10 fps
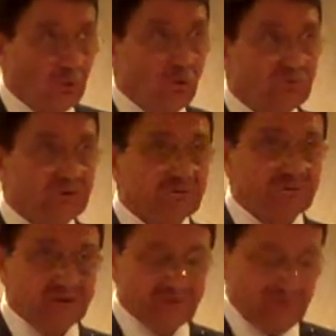over
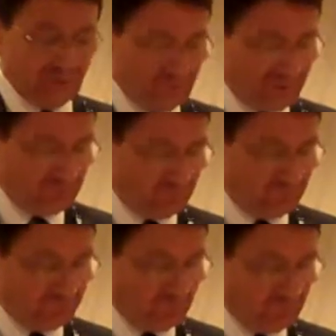60% of
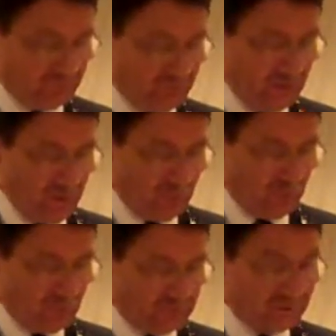the votes
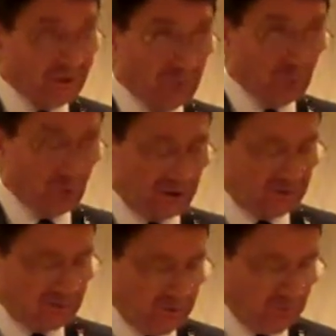for number one,
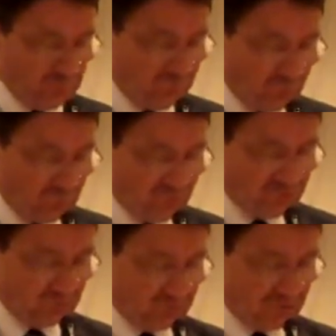to George
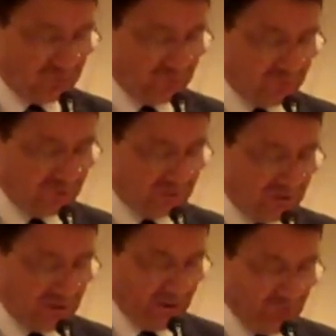Washington
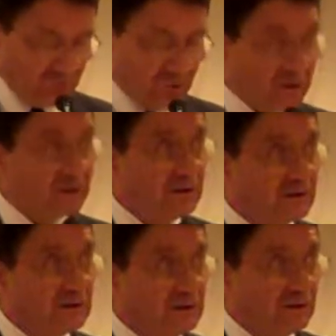University, sharing
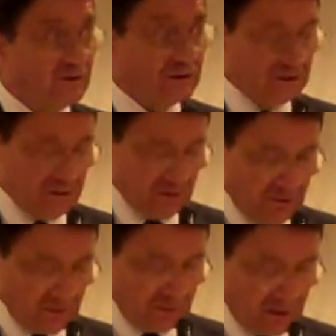the
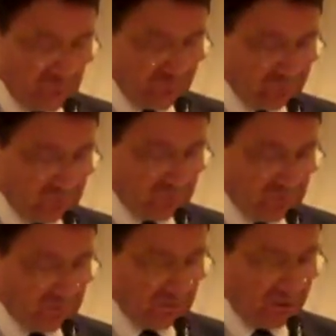council
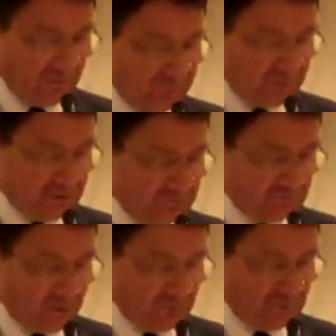
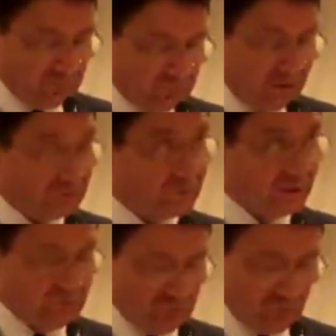affiliate members as
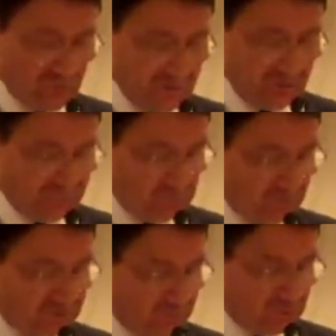vice chairman of
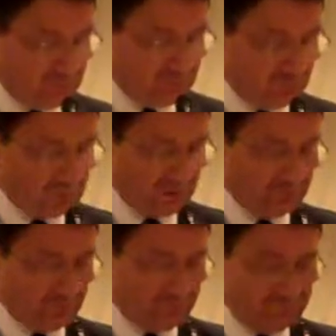UNWTO
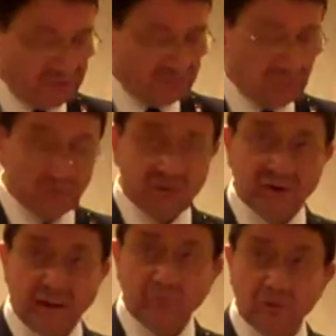Council of Affiliate Members,
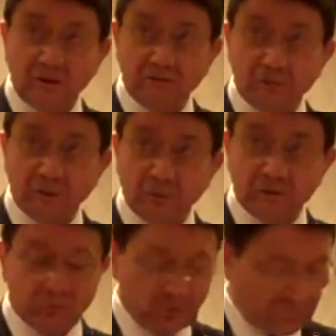and I'm looking
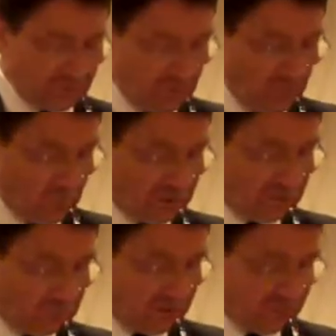forward for us
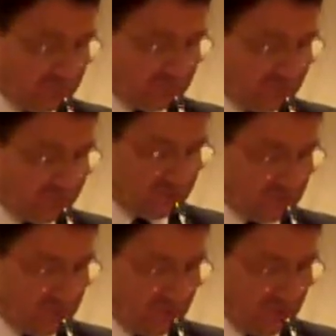working together, Kristen,